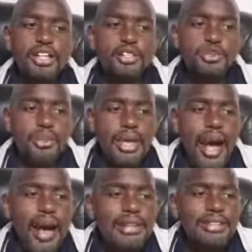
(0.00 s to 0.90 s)
that you may
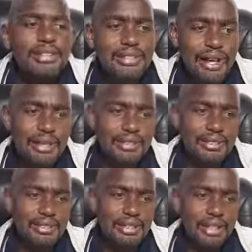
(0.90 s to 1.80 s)
understand
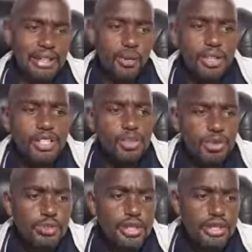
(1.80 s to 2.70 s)
what the
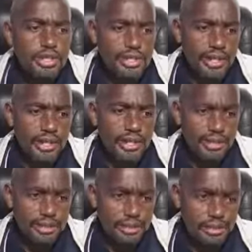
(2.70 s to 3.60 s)
scripture is telling
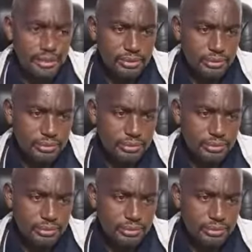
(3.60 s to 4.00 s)
us.